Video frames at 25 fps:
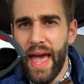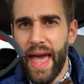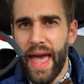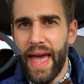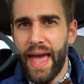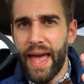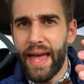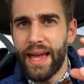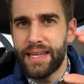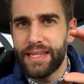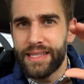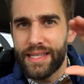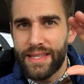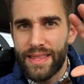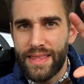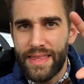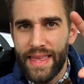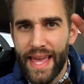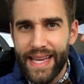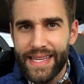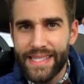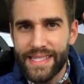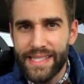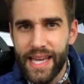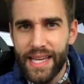and
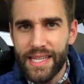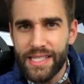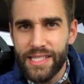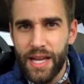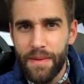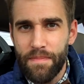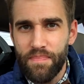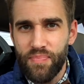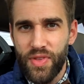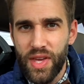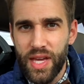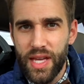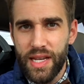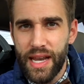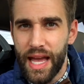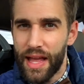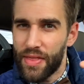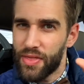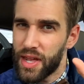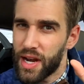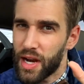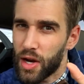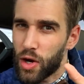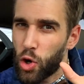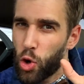they say something
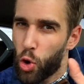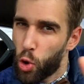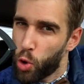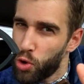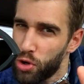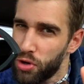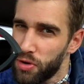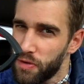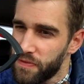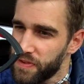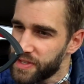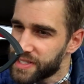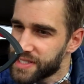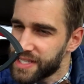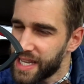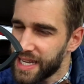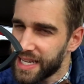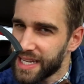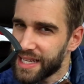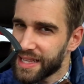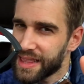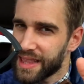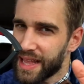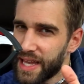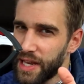and then a quarter of a
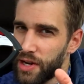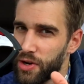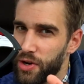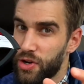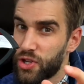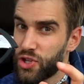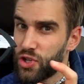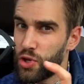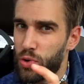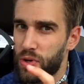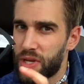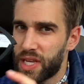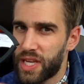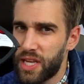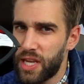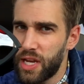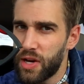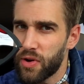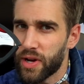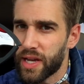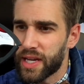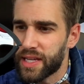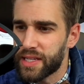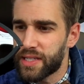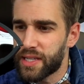second later you
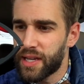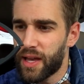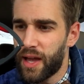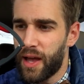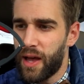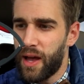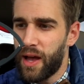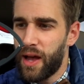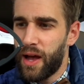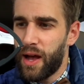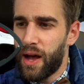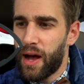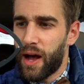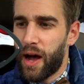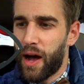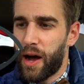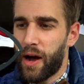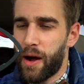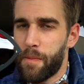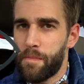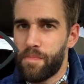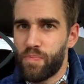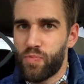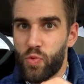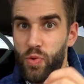hear it.
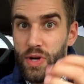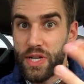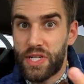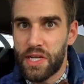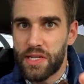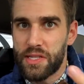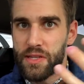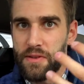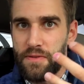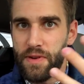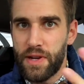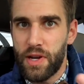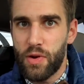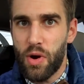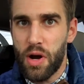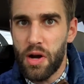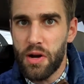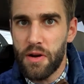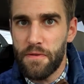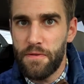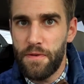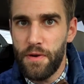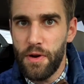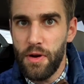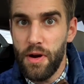Um, which as a
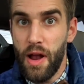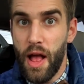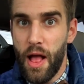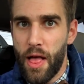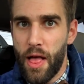videographer,